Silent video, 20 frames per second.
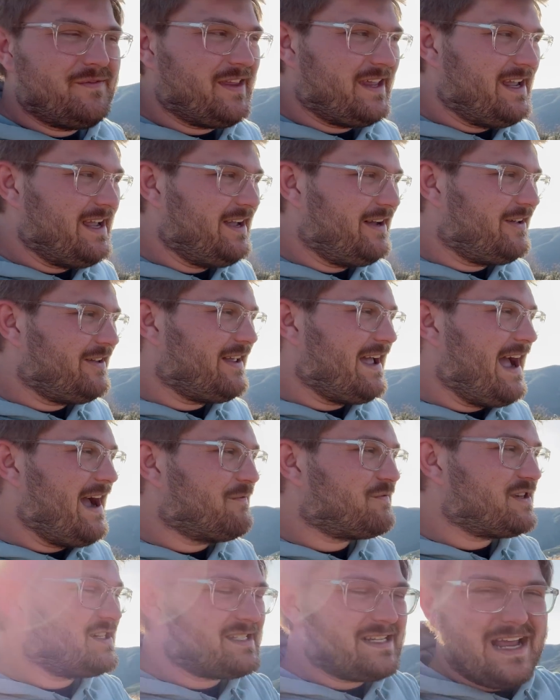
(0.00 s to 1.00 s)
the hill. Have
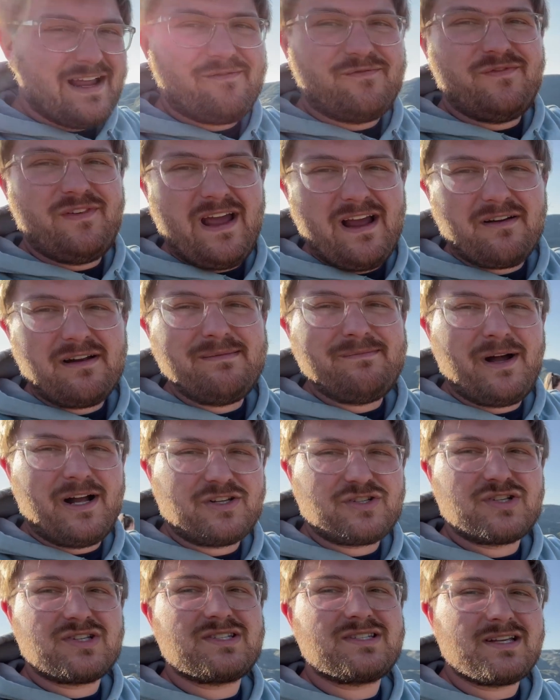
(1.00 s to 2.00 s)
to say, very
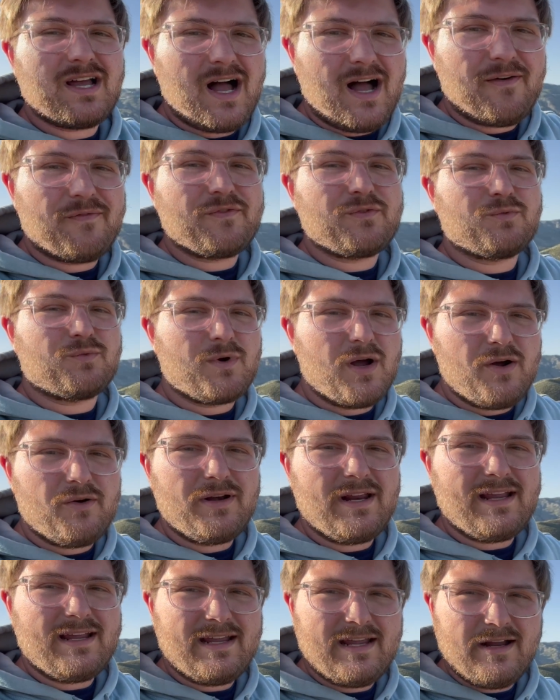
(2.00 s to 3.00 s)
much soft
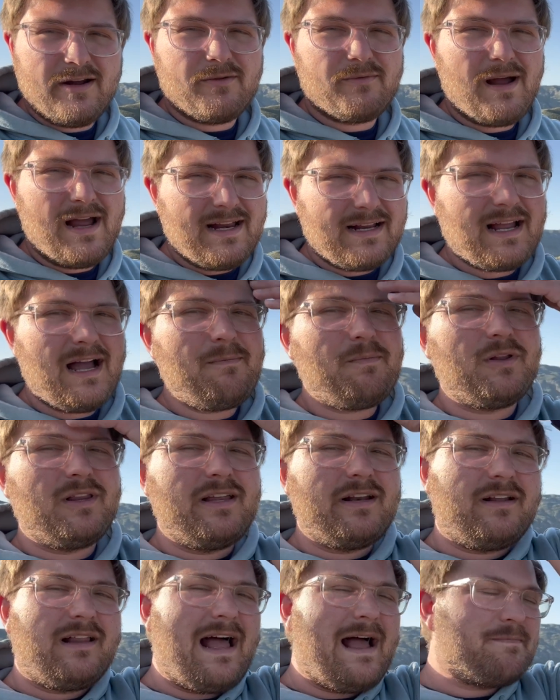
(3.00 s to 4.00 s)
roading here, right? Couple
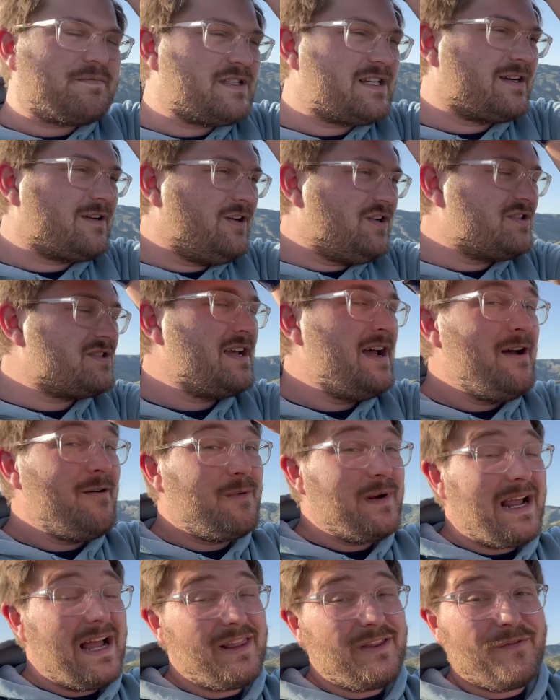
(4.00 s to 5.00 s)
little obstacles.
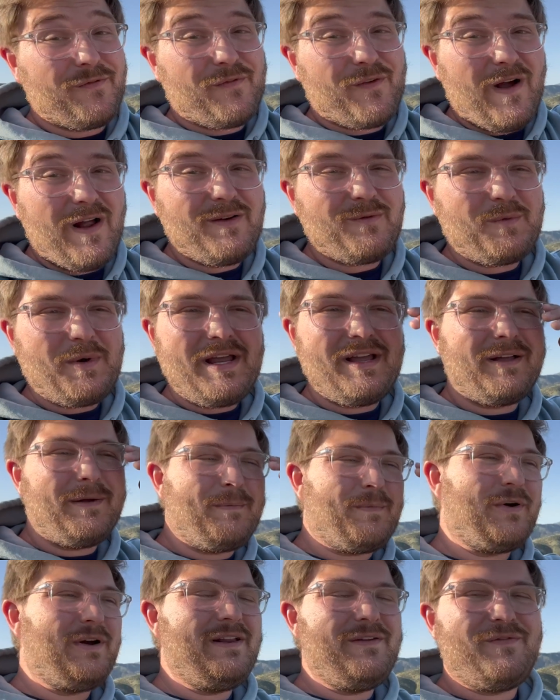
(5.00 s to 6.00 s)
We got the front wheel
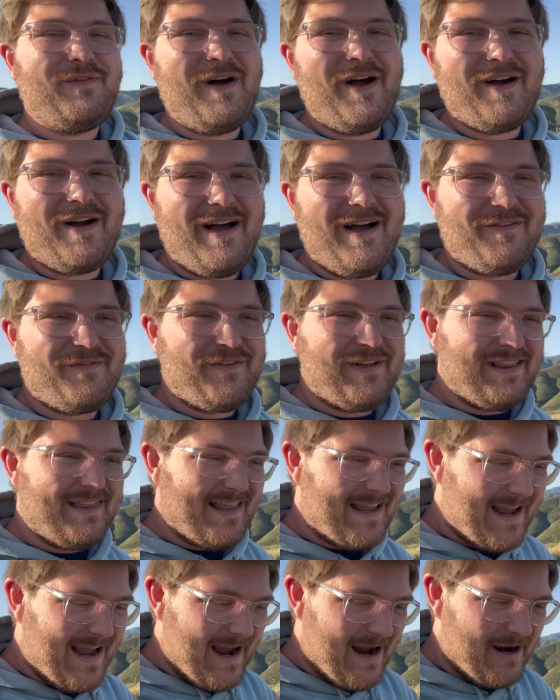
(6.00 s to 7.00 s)
pretty far off in
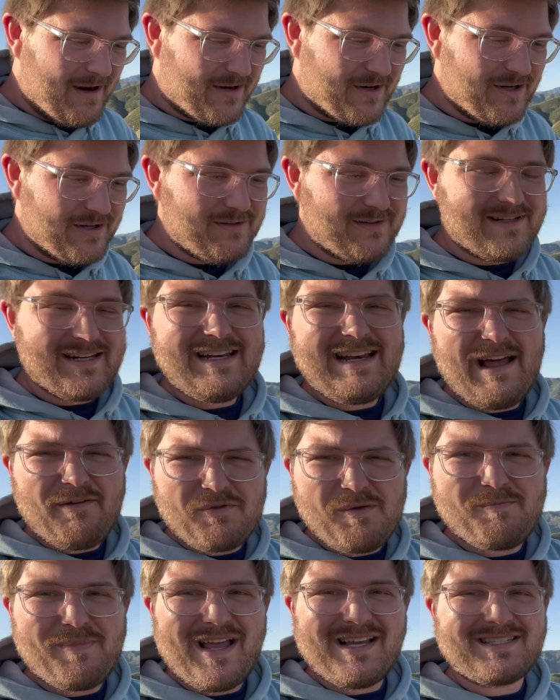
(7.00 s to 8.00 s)
the air. Didn't have
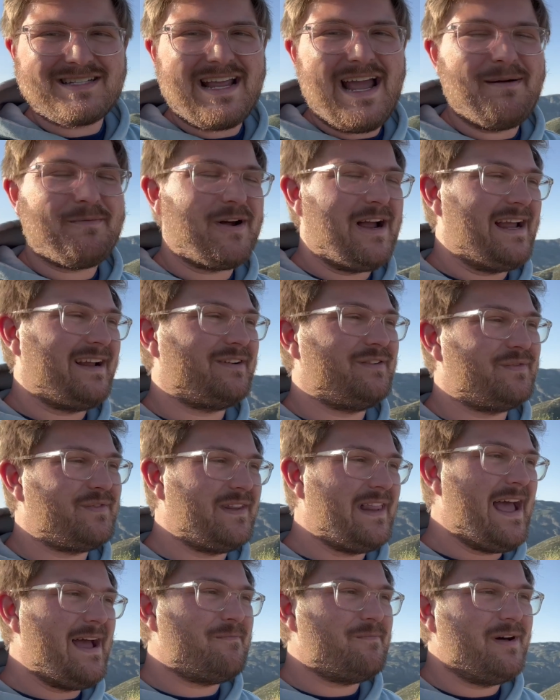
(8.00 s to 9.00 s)
the best camera angle for
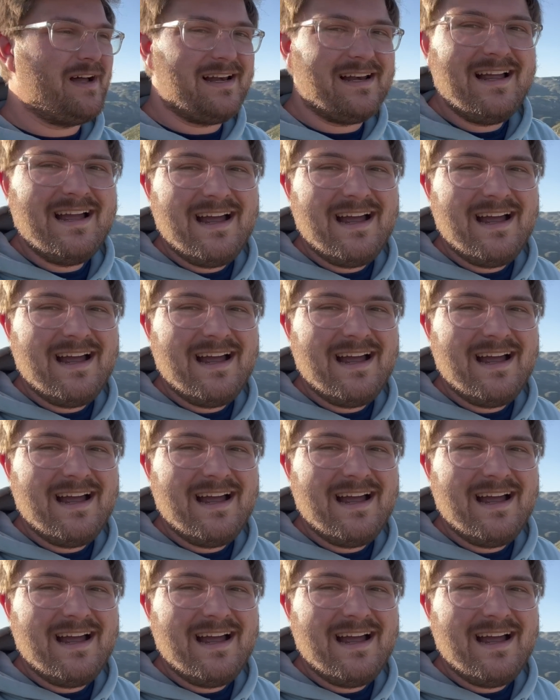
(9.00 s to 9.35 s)
that, but